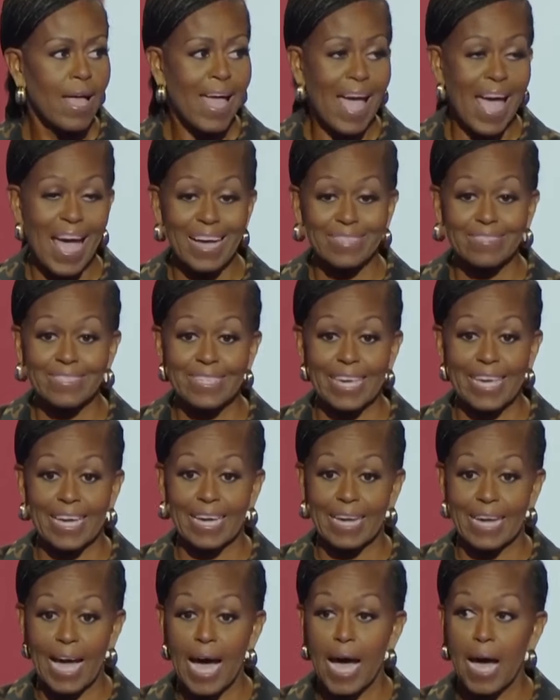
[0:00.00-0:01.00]

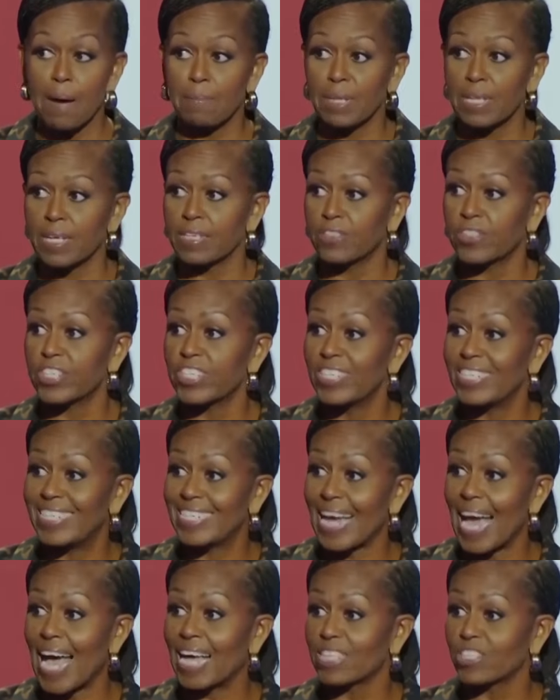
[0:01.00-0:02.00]
asking Kamala to
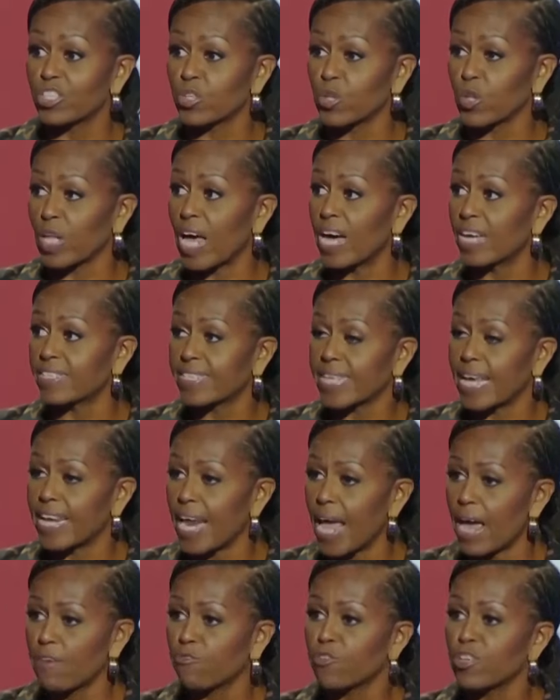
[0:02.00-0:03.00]
dazzle us at
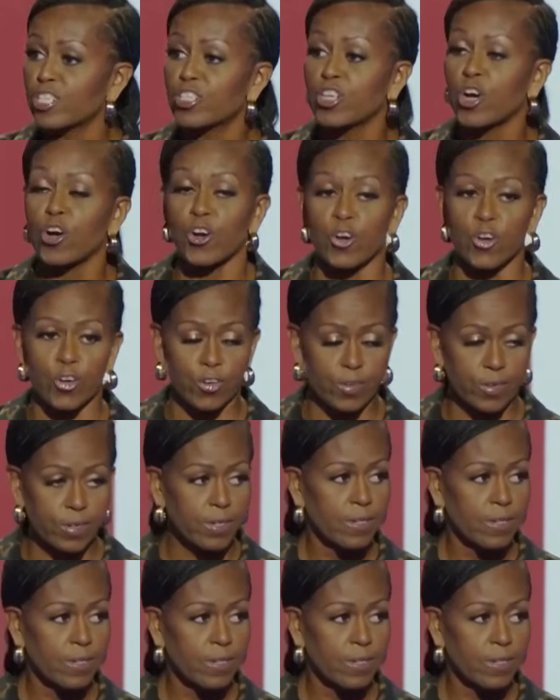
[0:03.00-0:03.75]
every turn.